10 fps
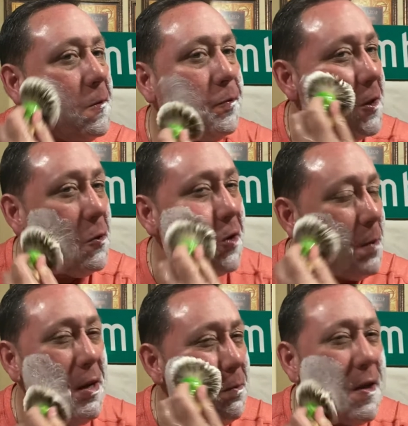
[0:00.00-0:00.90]
And what I
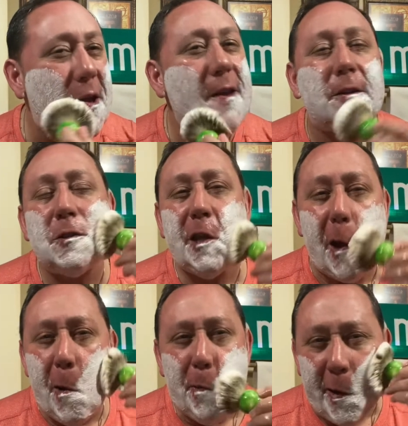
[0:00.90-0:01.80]
mean by that is the
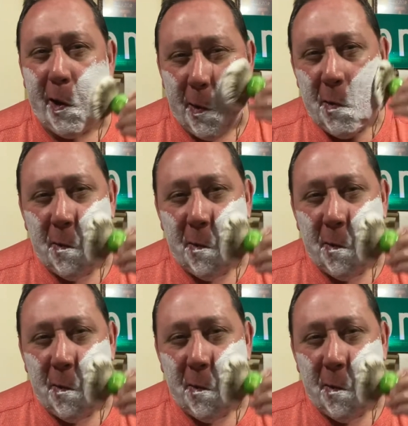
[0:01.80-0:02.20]
opening,